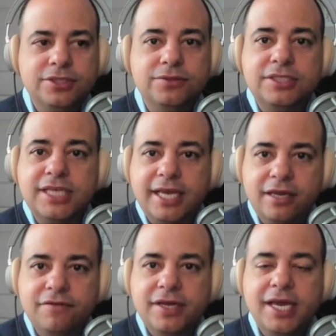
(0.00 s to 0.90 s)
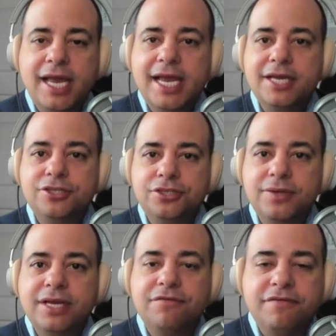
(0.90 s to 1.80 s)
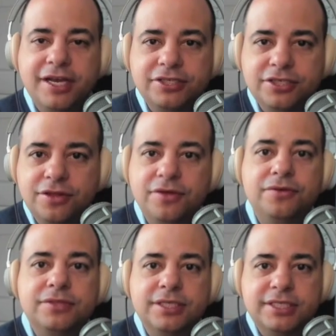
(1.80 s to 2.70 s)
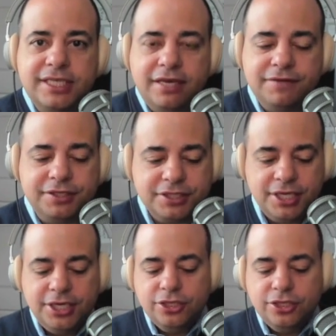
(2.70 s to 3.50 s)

save and to invest those savings.